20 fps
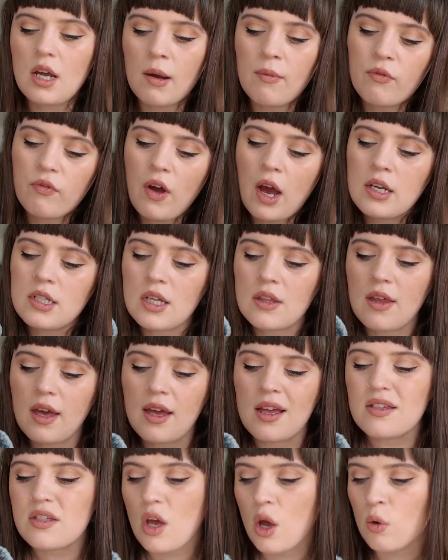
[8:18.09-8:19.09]
I'm finding that
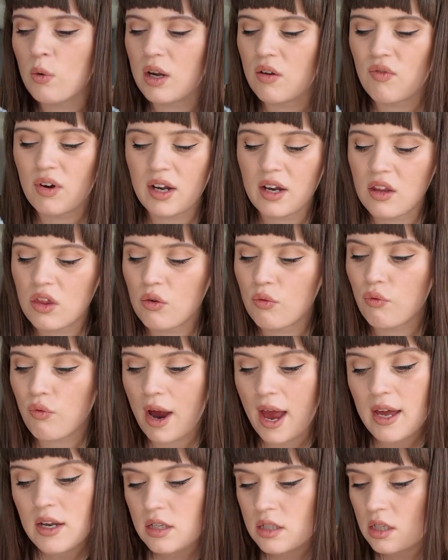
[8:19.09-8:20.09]
it's only really the
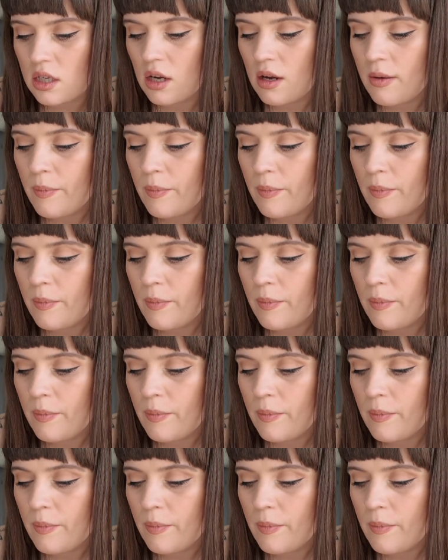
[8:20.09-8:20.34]
red